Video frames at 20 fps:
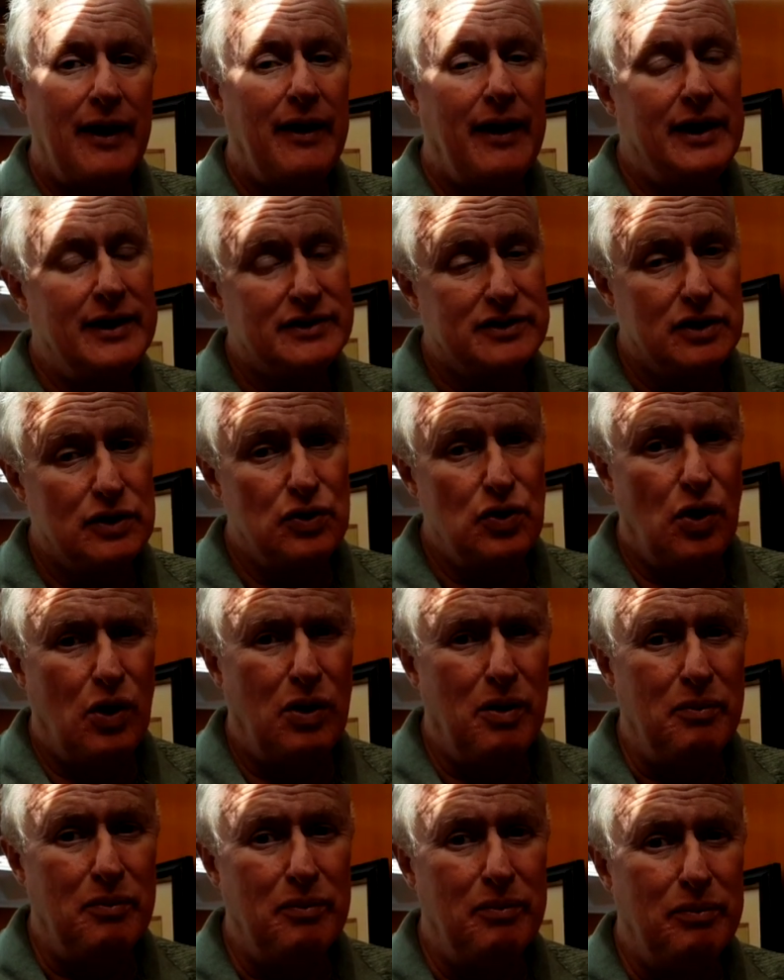Is the
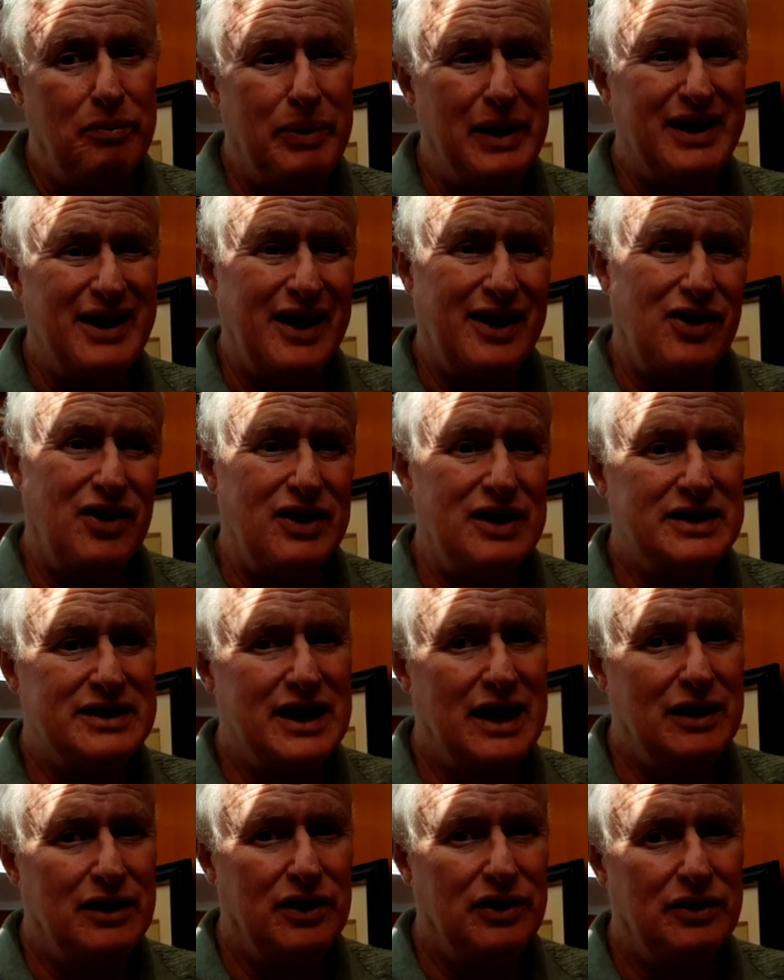norm, but I got to
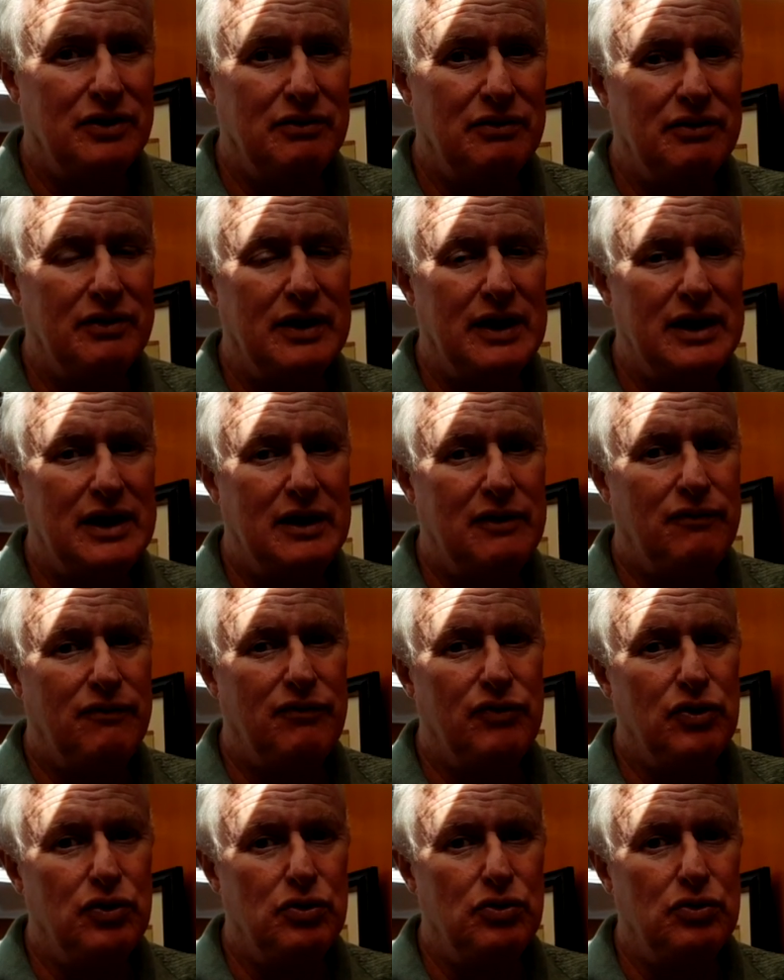tell you that
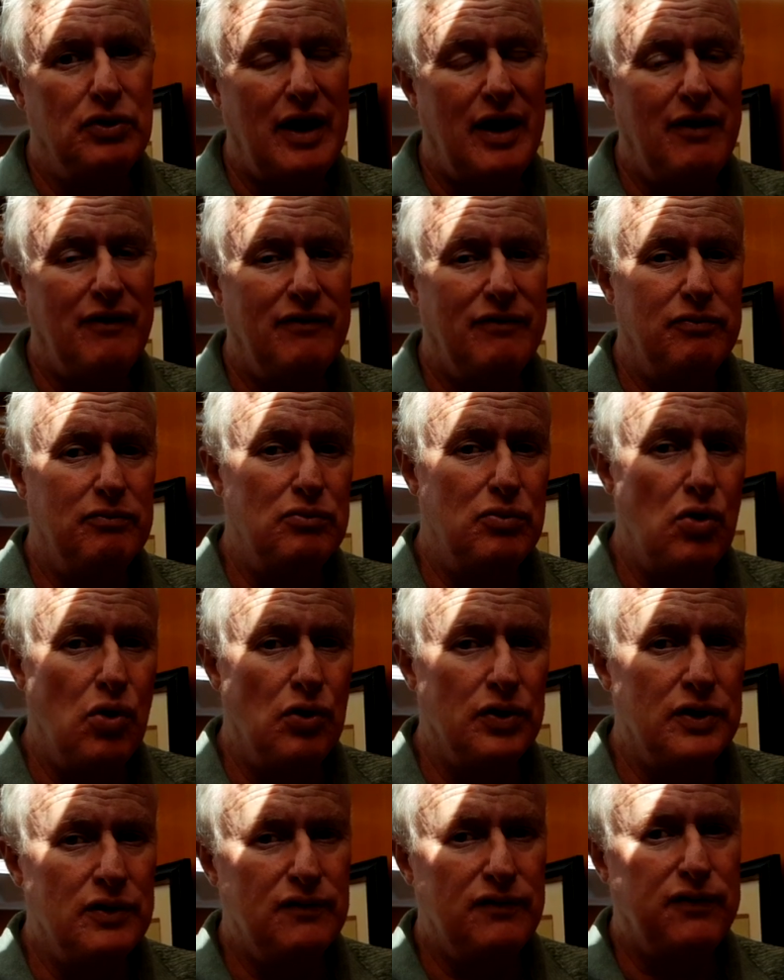if you have
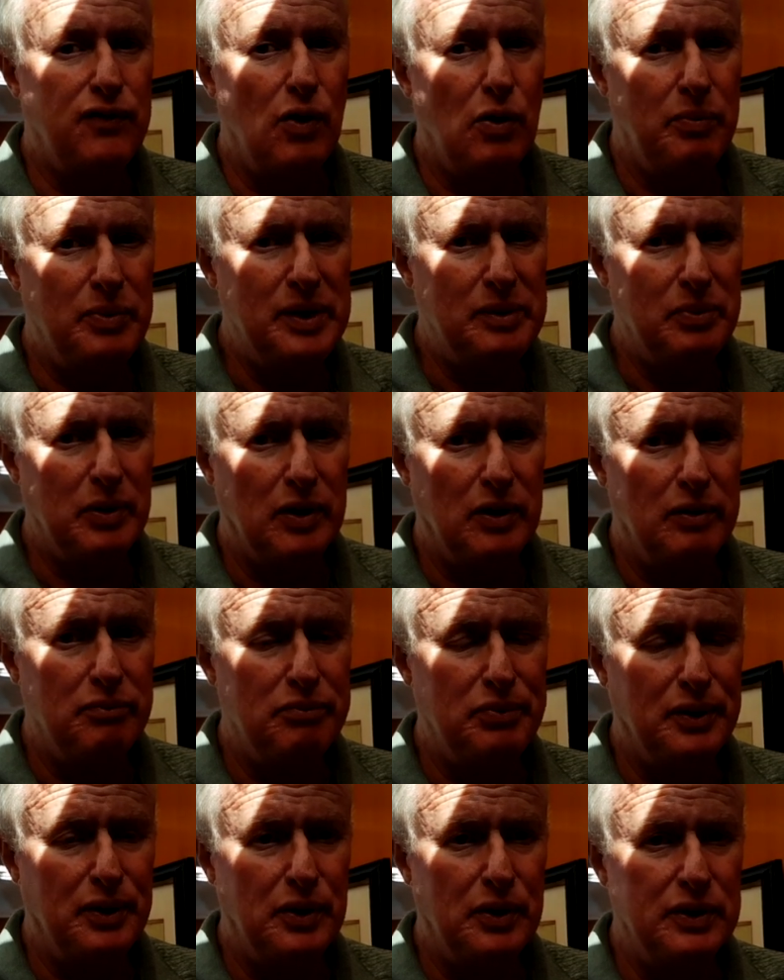more than four people on
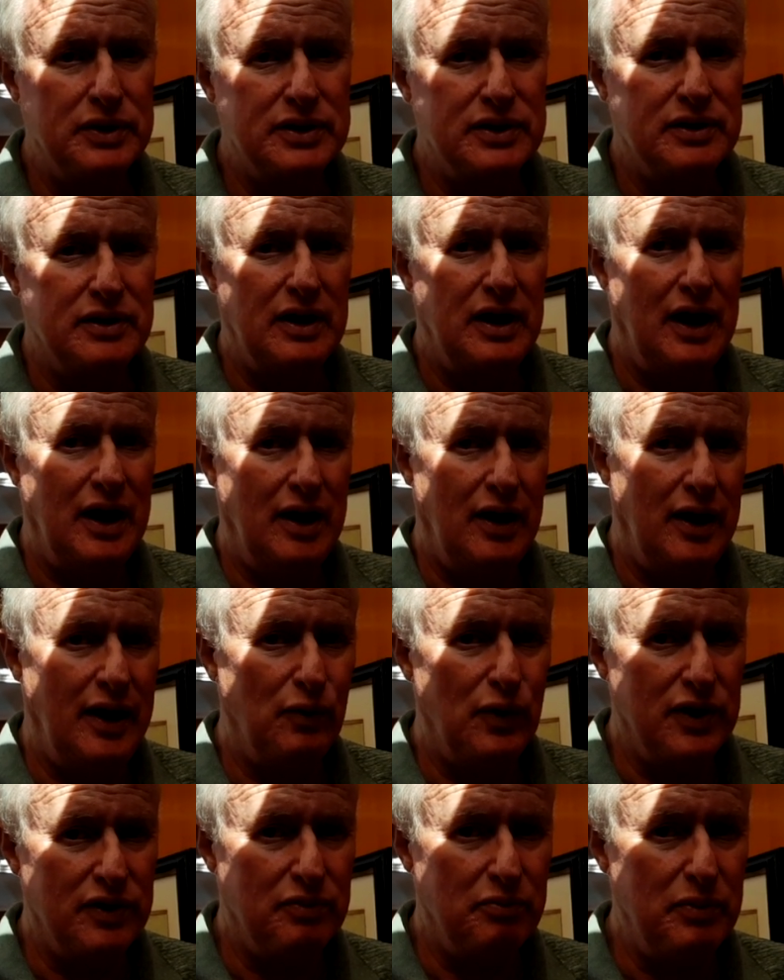board uh,
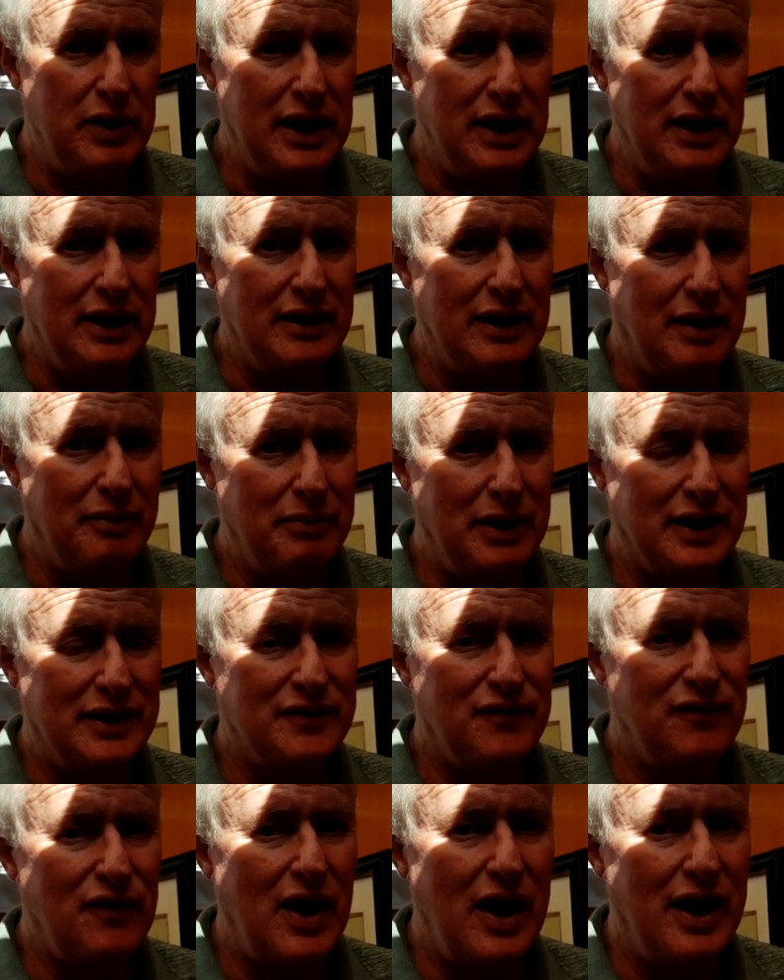with me, that
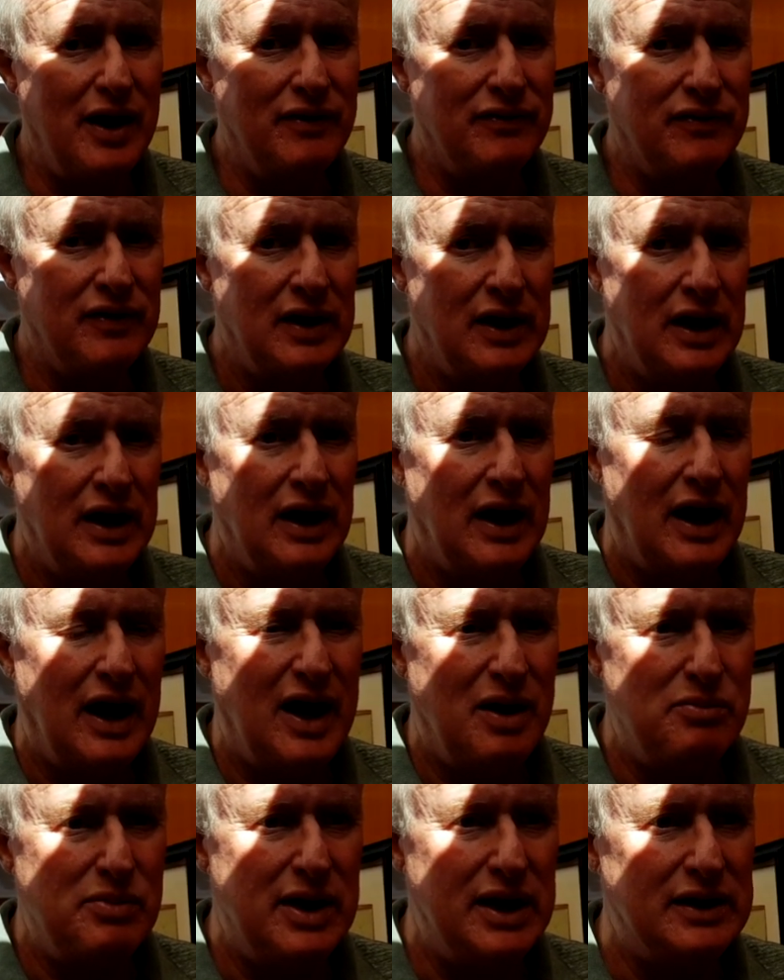makes five
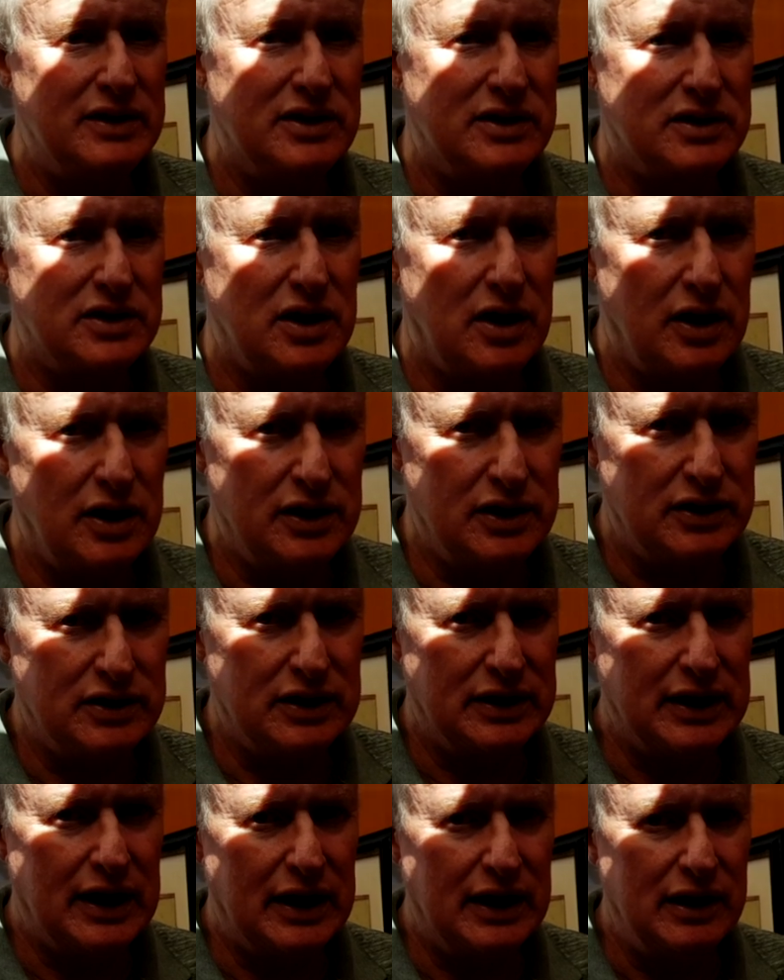um, it's starting
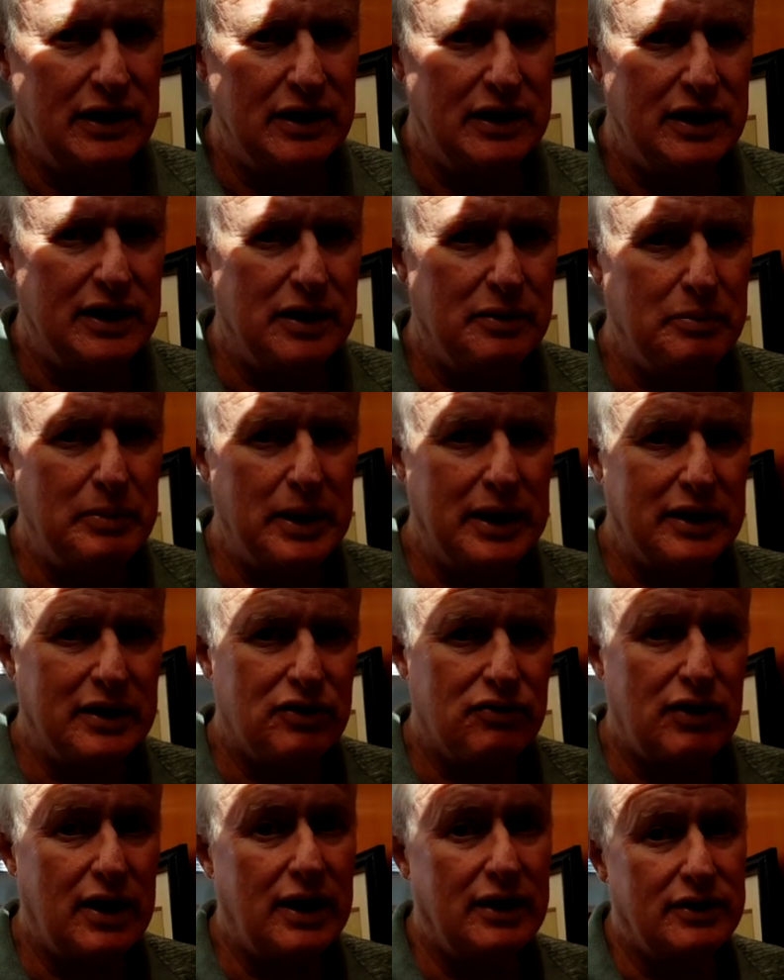to get a little bit
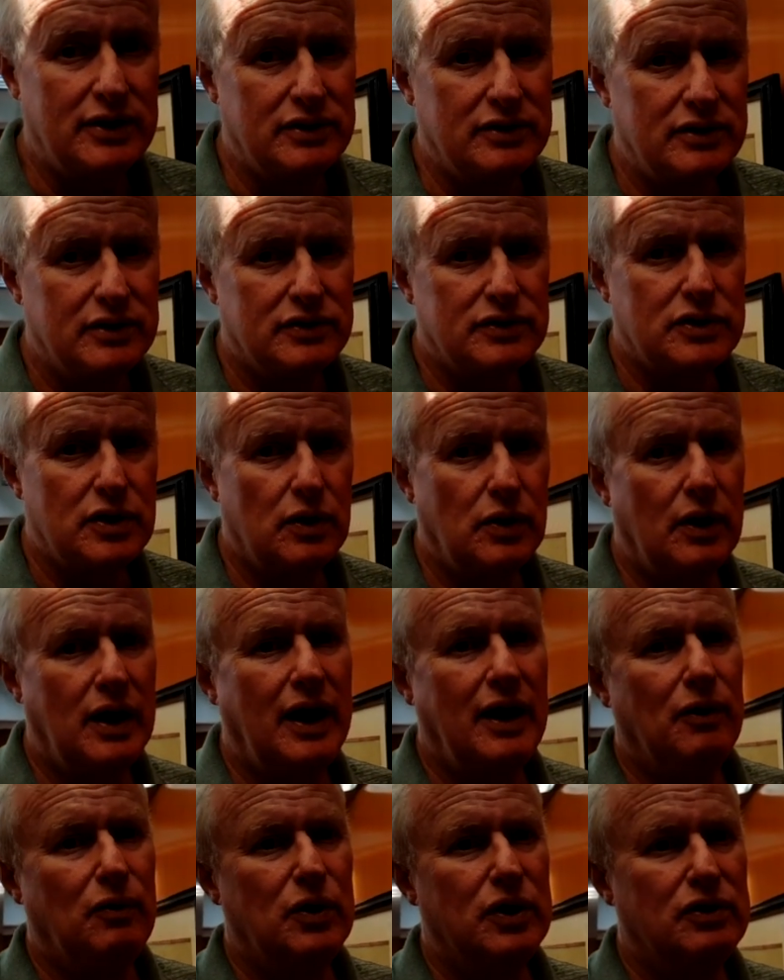crowded. So
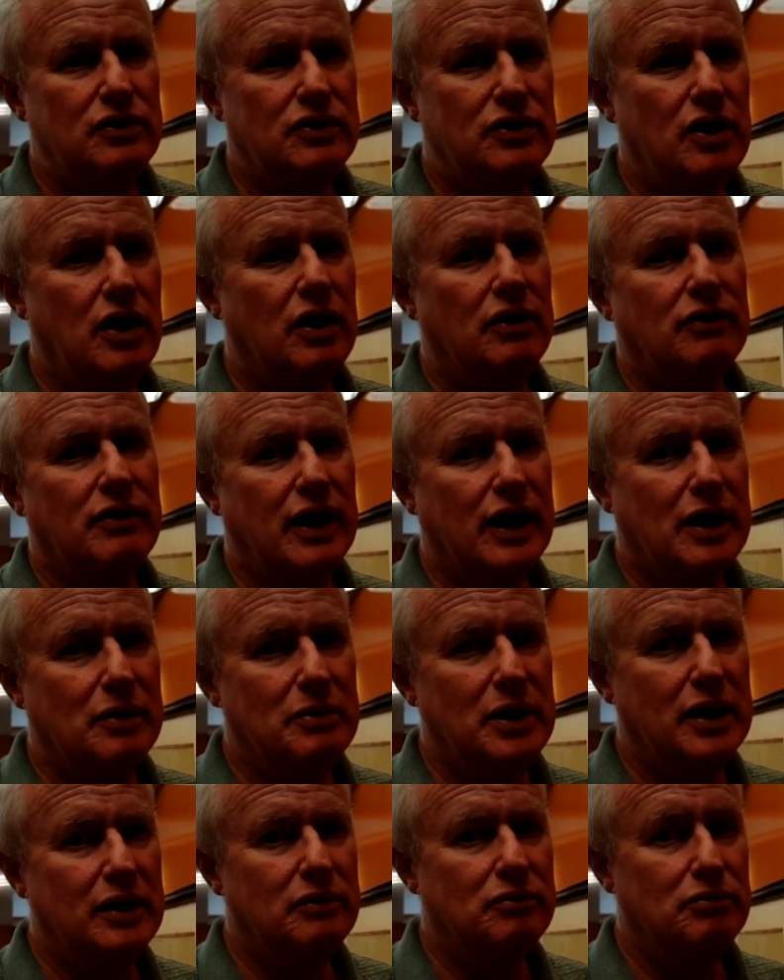I would not
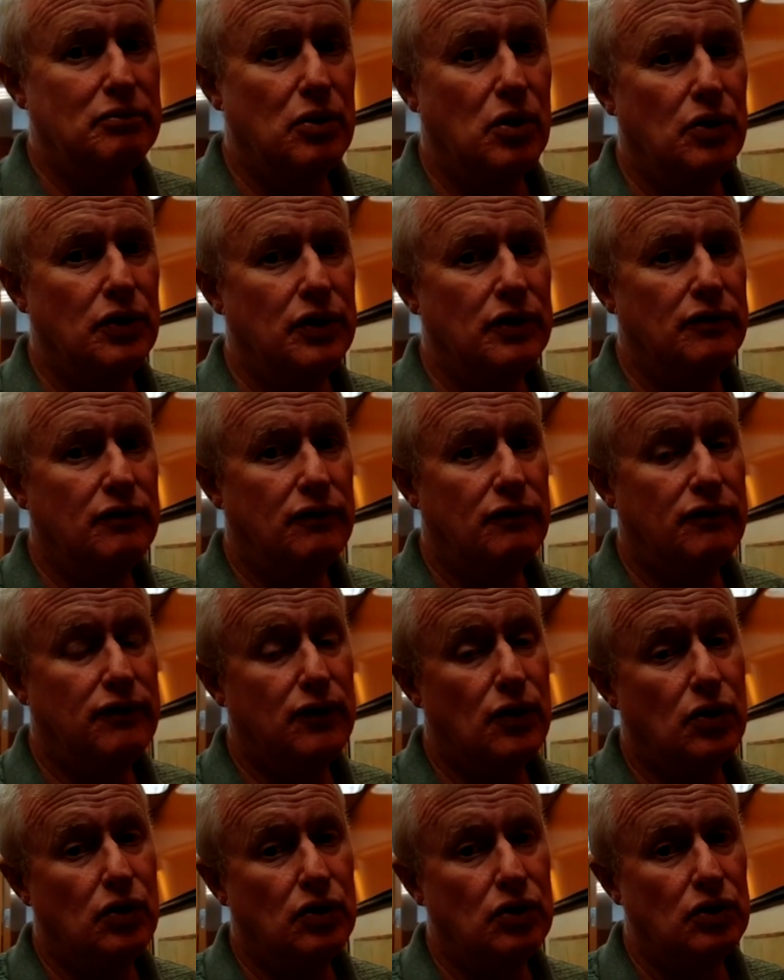recommend more than
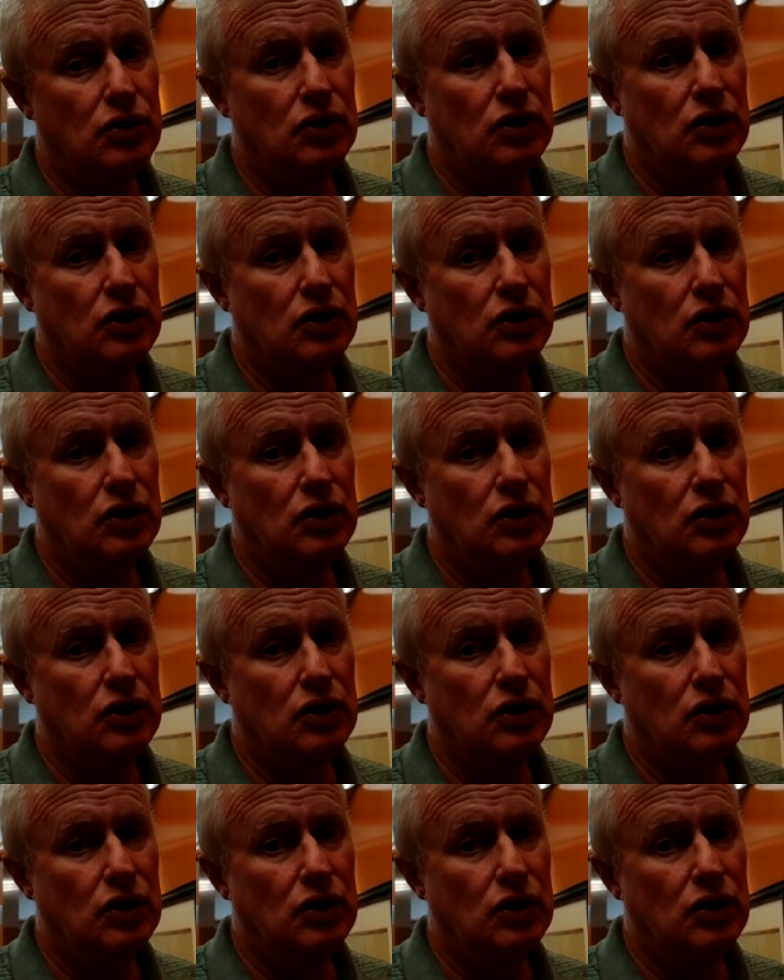four.